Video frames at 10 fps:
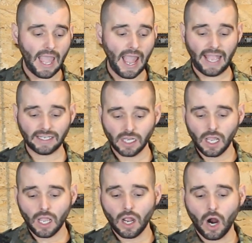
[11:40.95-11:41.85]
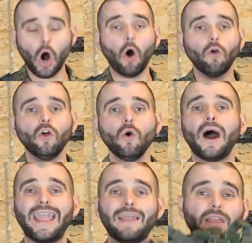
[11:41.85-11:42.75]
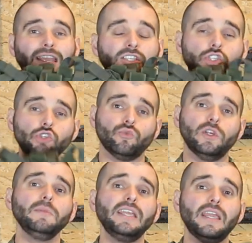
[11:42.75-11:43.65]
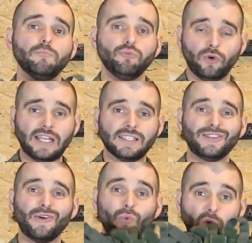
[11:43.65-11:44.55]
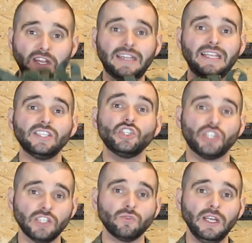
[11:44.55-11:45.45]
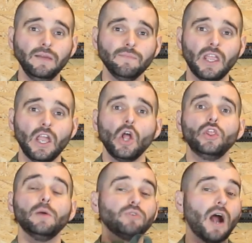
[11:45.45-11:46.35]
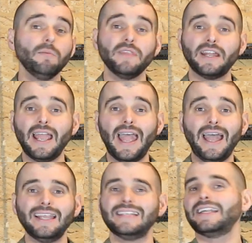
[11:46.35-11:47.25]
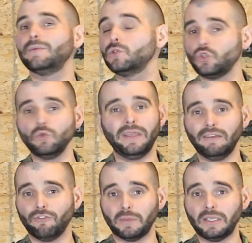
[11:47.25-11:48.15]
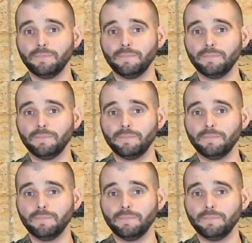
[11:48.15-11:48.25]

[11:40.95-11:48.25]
And although I am extremely impressed with this chest rig, the problem that I had is that it was too big for me.